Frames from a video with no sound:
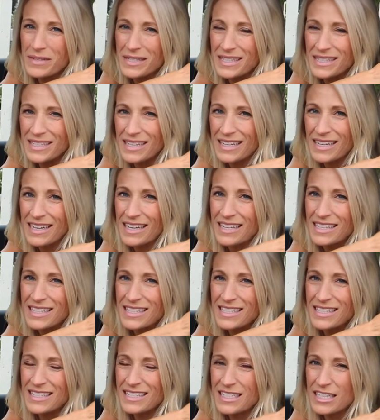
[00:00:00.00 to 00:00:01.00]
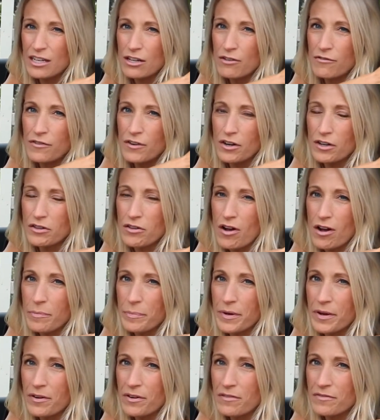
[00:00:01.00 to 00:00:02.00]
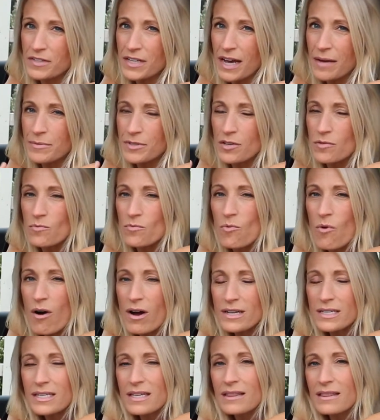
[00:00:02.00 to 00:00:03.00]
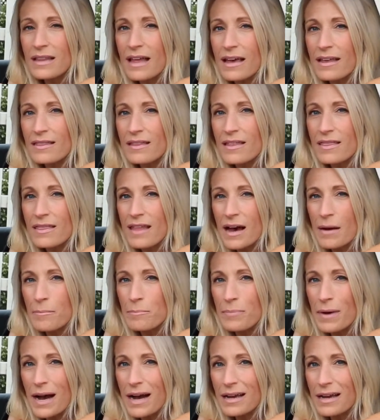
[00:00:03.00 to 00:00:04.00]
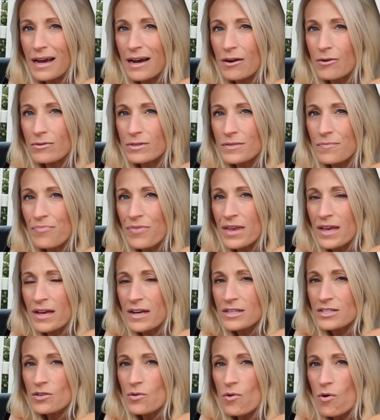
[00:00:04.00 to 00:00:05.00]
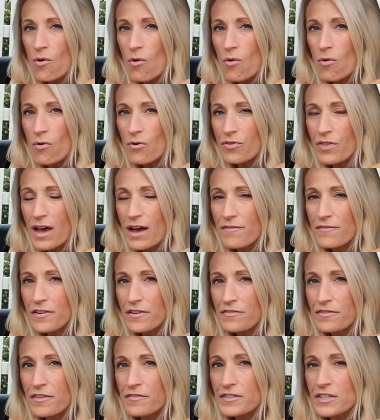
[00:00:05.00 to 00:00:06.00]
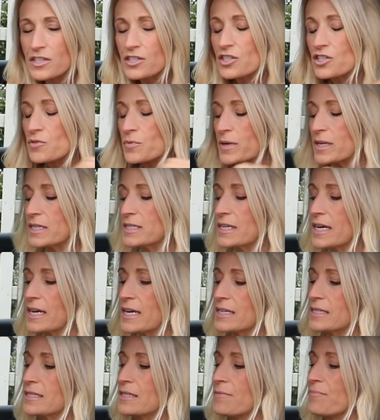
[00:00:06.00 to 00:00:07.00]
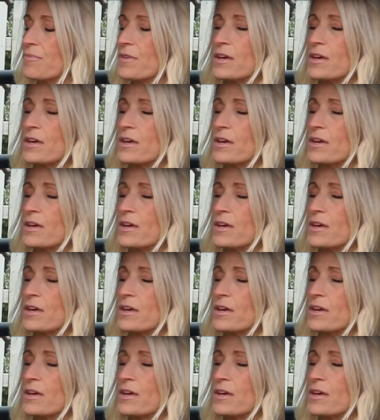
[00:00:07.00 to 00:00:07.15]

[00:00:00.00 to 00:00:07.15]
sitting still for a long period of time, so you want to lengthen that back out. So hold that for 15 to 20 seconds.